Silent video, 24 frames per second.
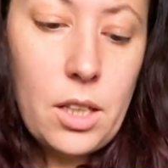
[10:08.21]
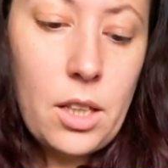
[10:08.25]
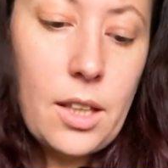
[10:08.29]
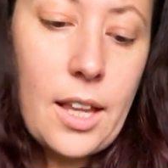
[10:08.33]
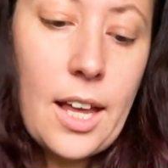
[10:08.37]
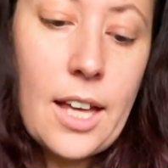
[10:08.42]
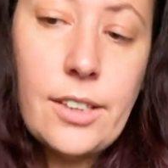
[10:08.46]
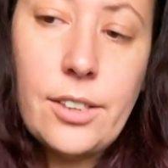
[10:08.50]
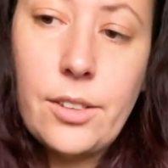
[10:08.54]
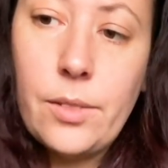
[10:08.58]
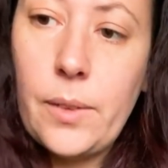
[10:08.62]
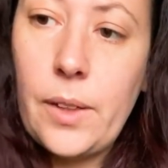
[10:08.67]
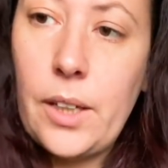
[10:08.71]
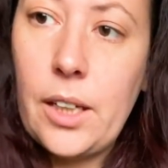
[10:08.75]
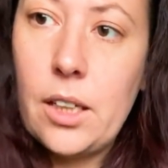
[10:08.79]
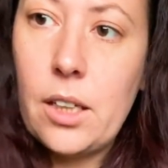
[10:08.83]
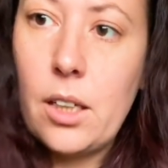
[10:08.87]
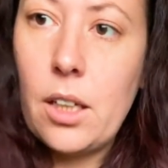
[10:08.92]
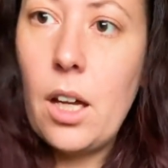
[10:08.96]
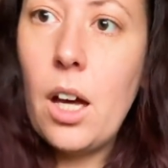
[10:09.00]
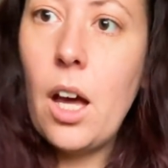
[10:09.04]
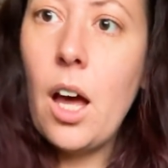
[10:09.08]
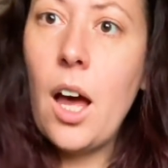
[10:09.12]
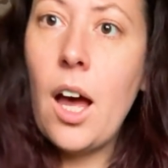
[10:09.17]
Last
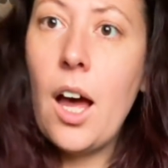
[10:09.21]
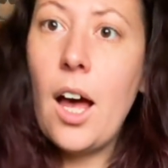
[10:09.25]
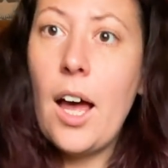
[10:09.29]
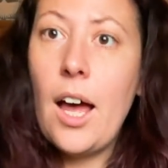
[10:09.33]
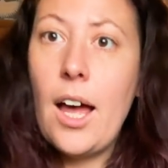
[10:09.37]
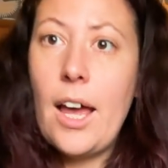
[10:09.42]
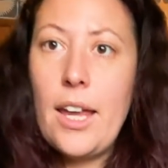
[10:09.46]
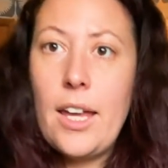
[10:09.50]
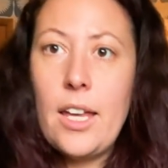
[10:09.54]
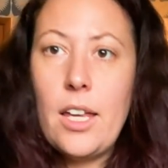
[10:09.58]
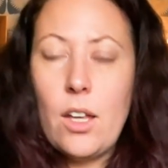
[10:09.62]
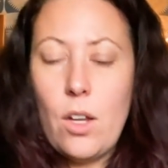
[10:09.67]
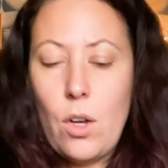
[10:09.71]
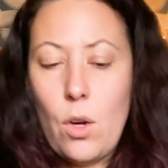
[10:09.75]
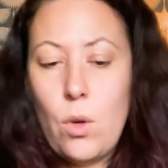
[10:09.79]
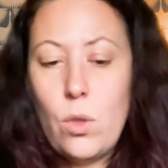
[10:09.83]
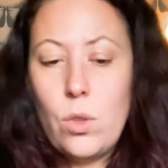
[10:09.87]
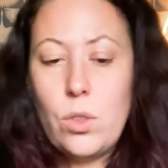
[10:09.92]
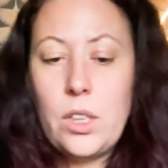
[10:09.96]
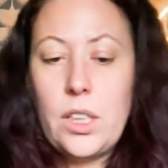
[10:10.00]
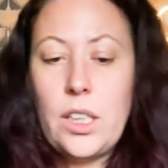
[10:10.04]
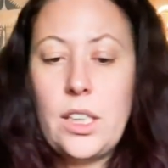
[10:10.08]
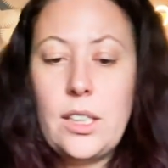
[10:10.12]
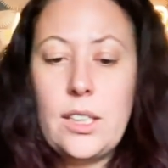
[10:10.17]
week, I
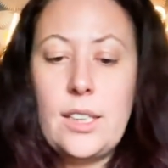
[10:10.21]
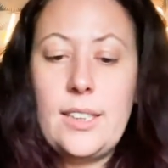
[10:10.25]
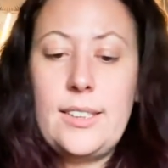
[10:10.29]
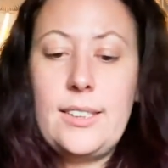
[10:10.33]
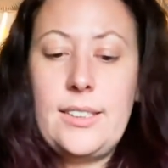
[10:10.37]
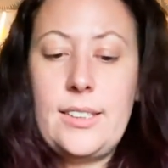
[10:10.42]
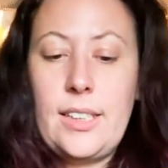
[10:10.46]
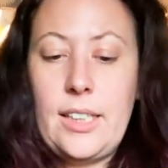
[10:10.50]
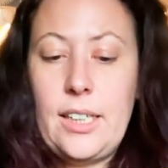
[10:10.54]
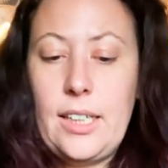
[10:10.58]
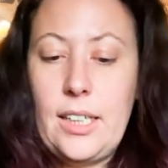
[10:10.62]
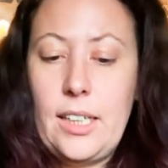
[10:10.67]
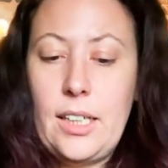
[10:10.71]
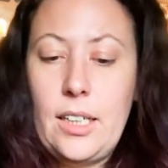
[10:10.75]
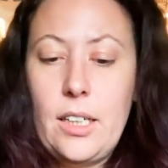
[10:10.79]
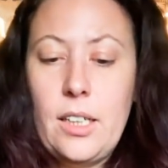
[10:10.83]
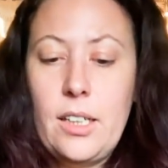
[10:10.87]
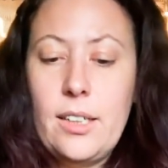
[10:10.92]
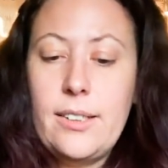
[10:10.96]
only listed